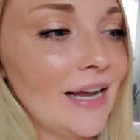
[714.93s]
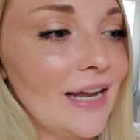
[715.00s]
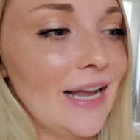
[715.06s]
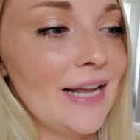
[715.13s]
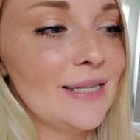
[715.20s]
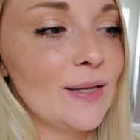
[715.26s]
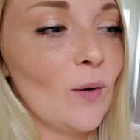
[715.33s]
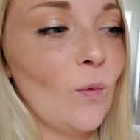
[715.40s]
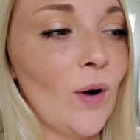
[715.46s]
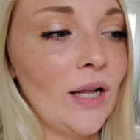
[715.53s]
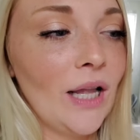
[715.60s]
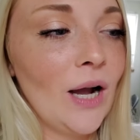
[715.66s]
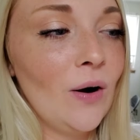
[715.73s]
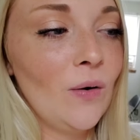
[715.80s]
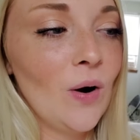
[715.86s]
It's a
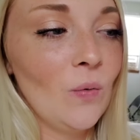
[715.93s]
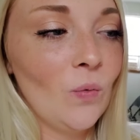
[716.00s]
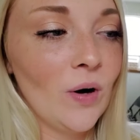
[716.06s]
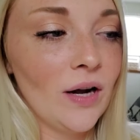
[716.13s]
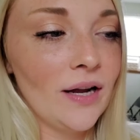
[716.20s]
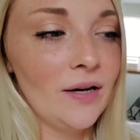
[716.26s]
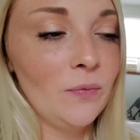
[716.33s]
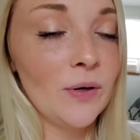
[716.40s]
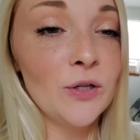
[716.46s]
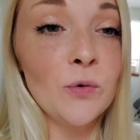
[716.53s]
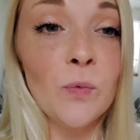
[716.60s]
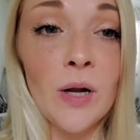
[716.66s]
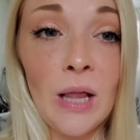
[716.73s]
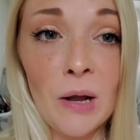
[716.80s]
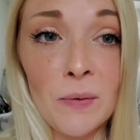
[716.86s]
Willow Wood, which
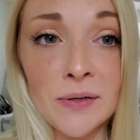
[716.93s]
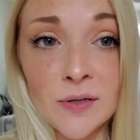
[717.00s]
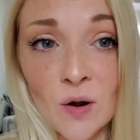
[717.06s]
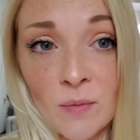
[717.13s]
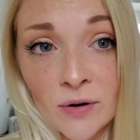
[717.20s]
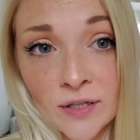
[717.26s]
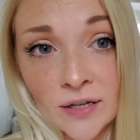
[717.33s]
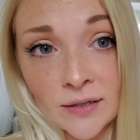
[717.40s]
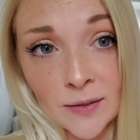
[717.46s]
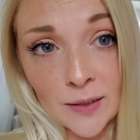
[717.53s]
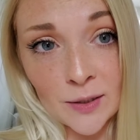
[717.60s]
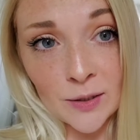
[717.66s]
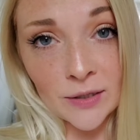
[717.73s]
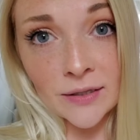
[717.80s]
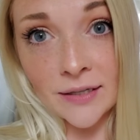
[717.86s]
Willow is almost our
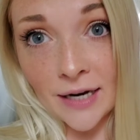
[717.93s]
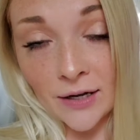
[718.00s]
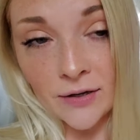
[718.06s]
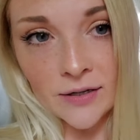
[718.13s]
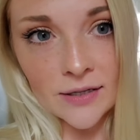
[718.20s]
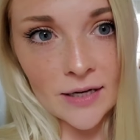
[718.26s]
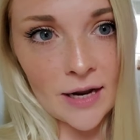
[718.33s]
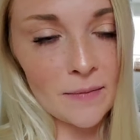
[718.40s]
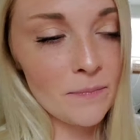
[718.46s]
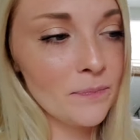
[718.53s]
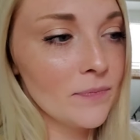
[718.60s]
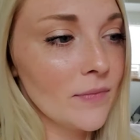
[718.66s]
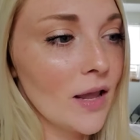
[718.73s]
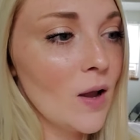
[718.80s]
sister Taylor's name.